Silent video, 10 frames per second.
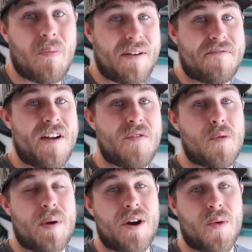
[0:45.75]
my
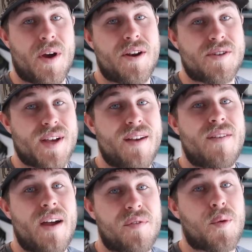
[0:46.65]
favorite pair of waders I've
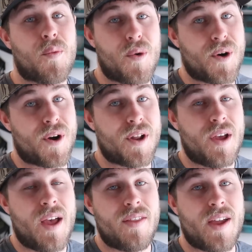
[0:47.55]
ever worn.
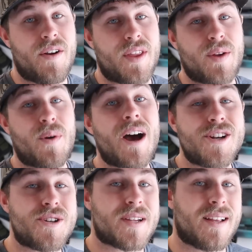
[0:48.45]
They are the
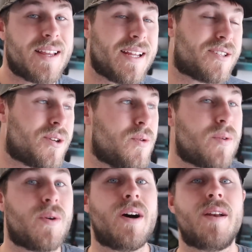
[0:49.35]
WADERS Elite
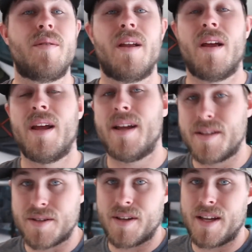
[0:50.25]
2-in-1
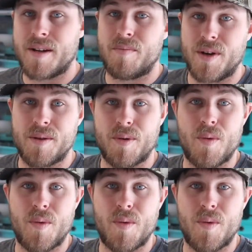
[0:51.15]
Insulated Breathable